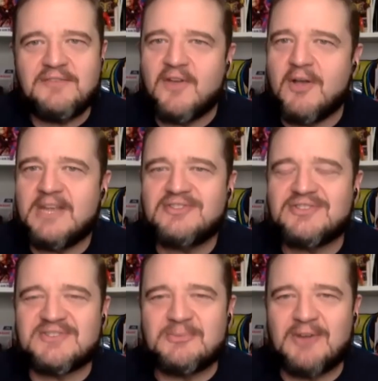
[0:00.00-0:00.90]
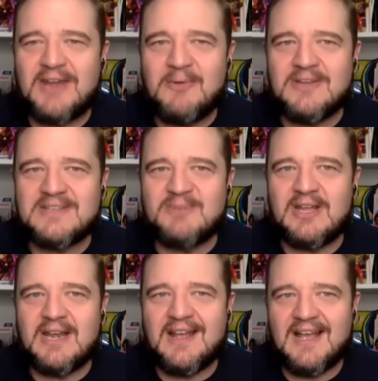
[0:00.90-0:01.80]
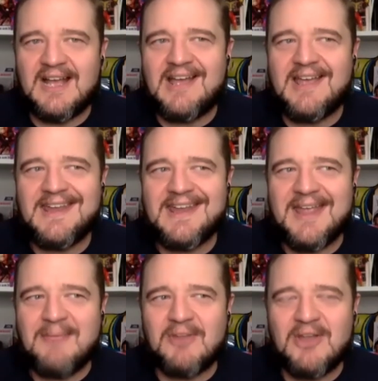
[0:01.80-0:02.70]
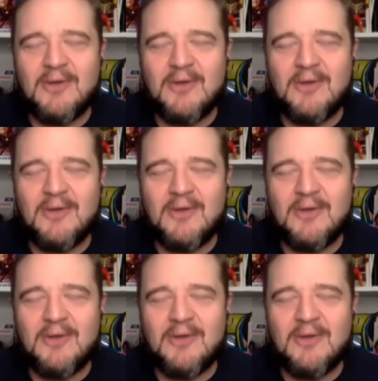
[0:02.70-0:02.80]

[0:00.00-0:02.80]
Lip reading: you've all mentioned some great ones, but I am